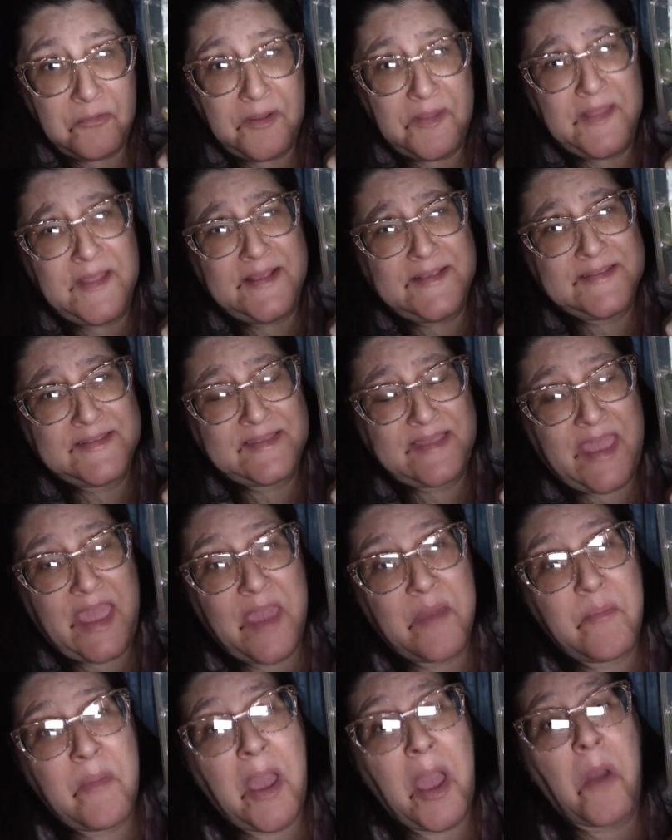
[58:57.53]
when this
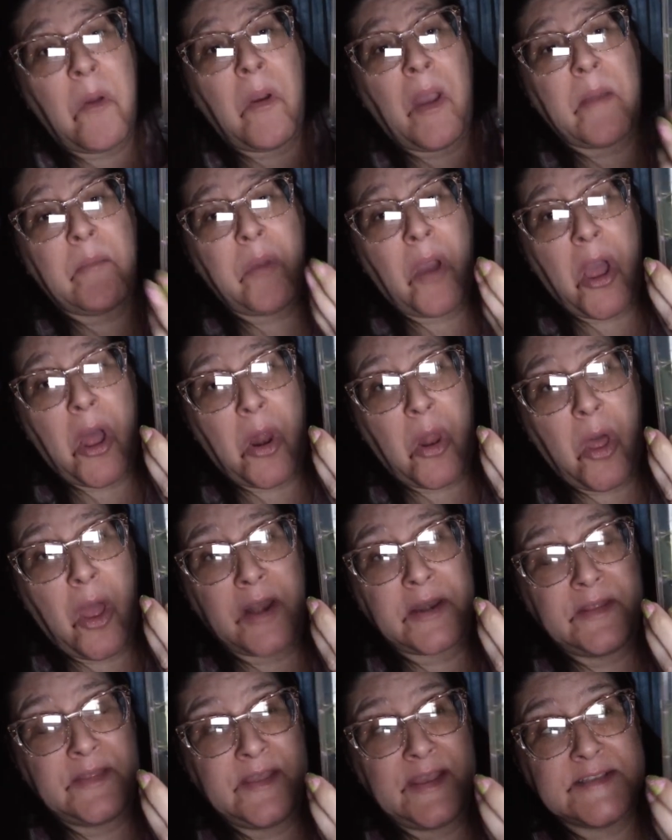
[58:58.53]
came out. I bought a
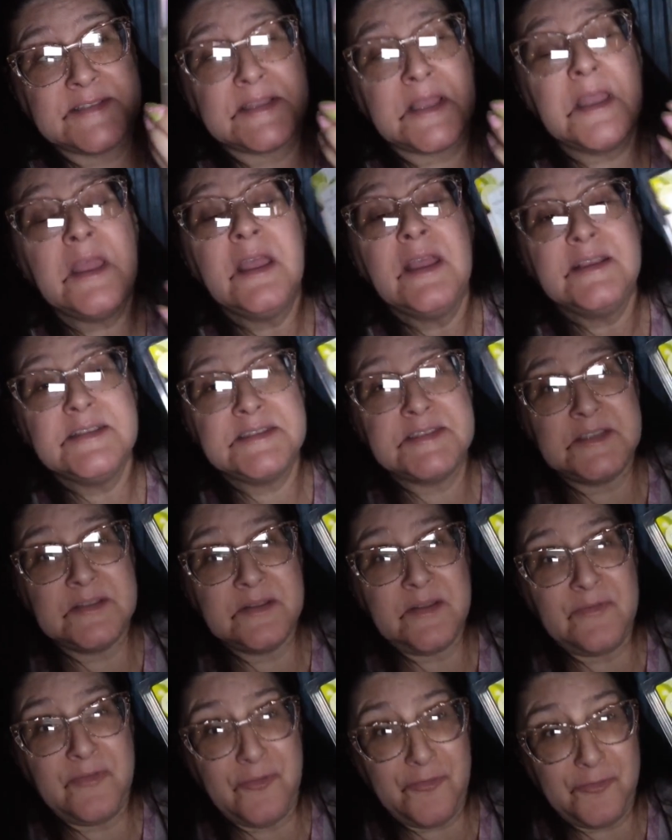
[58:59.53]
lot of this.
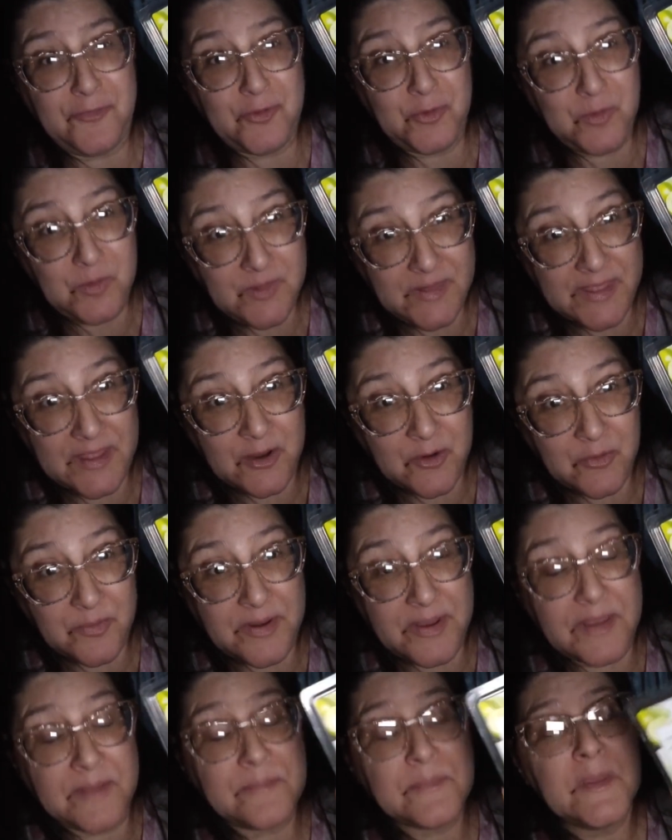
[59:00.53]
Still have a few
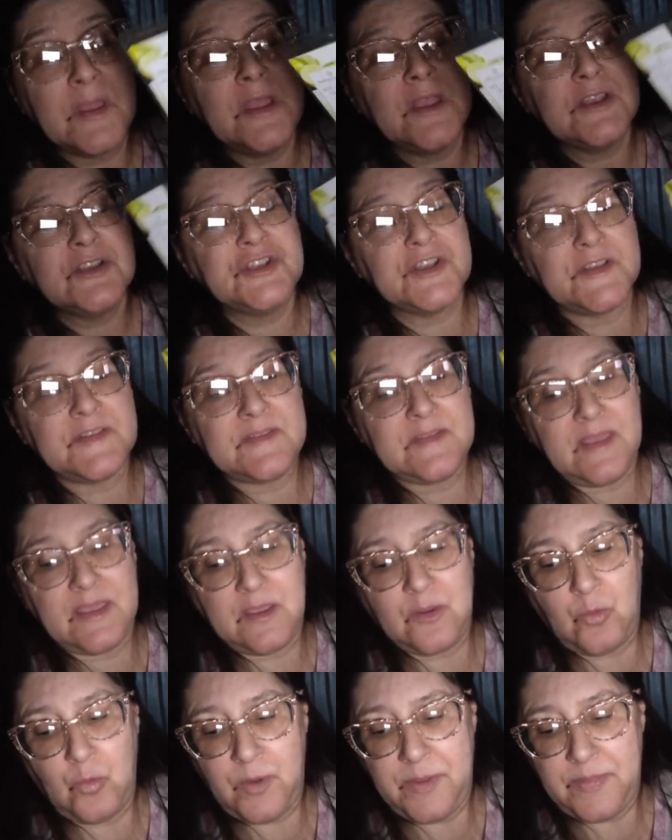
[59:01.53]
lingering. Just
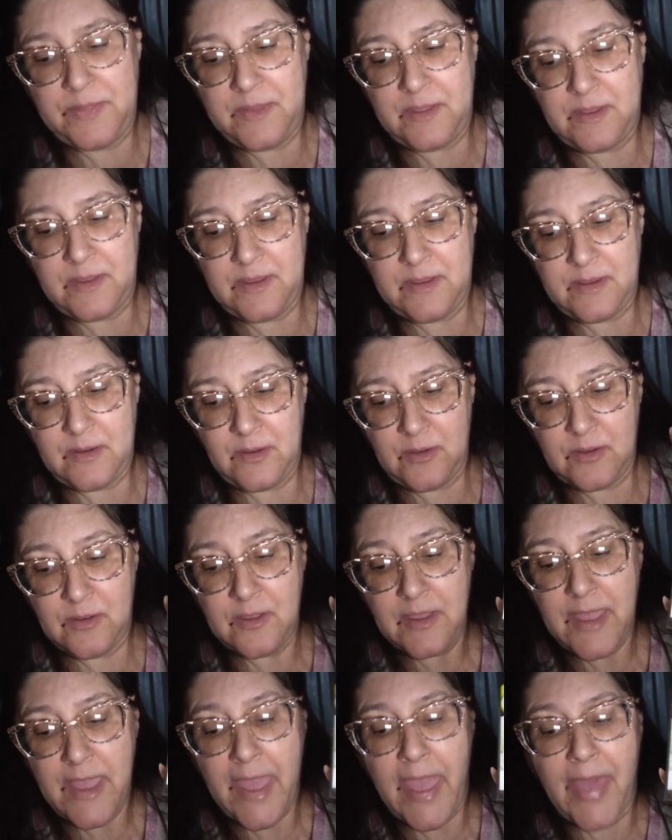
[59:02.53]
like when the
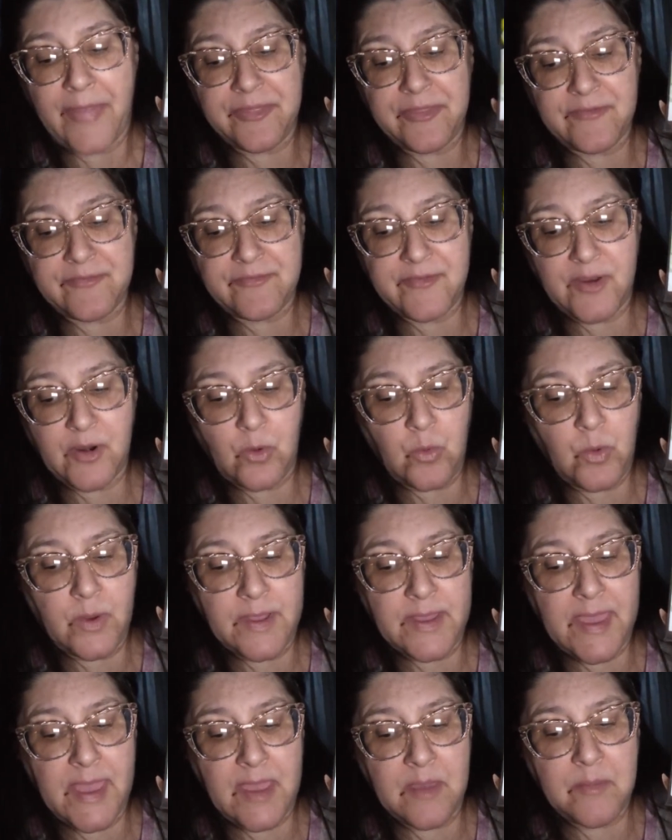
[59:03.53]
At the Fair
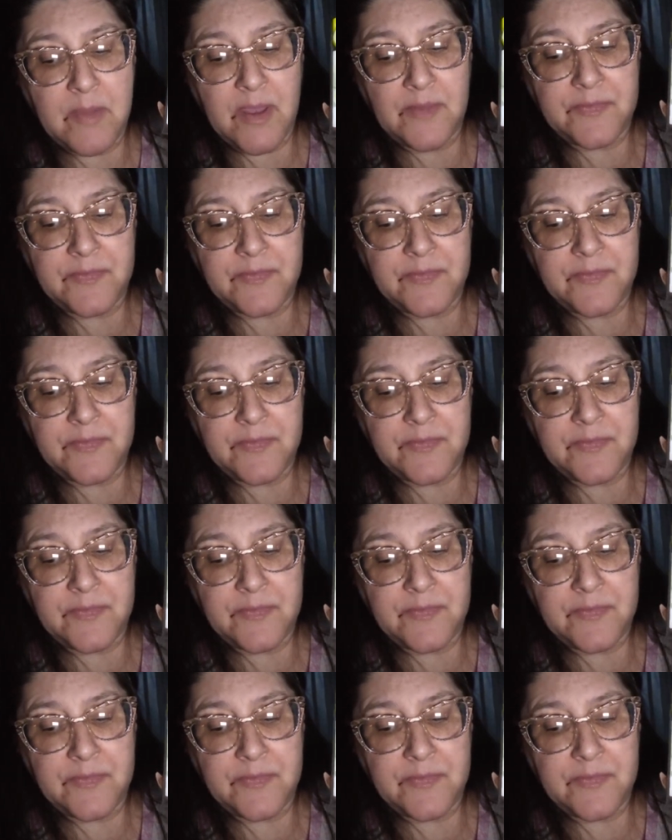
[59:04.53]
one came